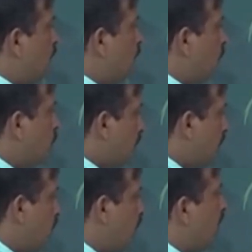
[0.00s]
post
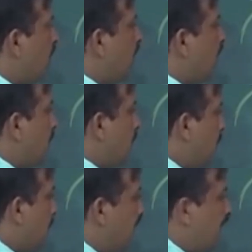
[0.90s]
alveolar,
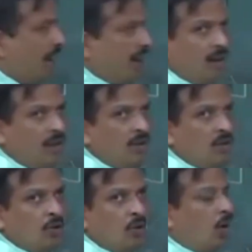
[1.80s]
velar.
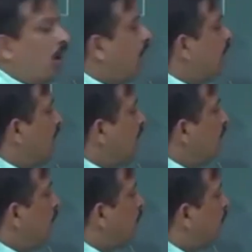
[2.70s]
So, all kind
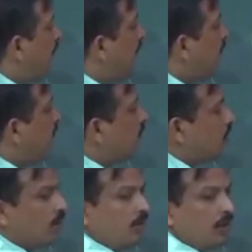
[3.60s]
of place
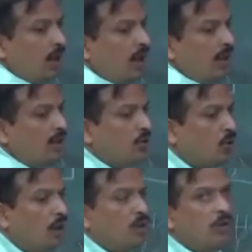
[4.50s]
I can
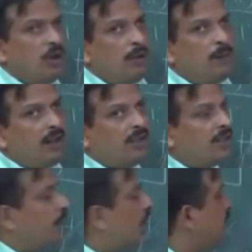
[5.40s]
show you in different
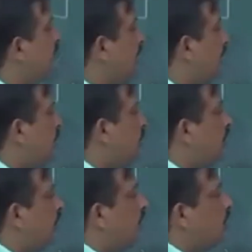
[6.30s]
schematic diagram,
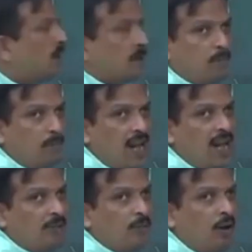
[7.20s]
all kind of
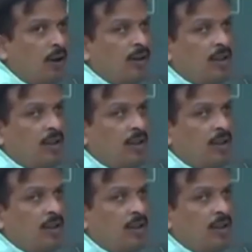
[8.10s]
place for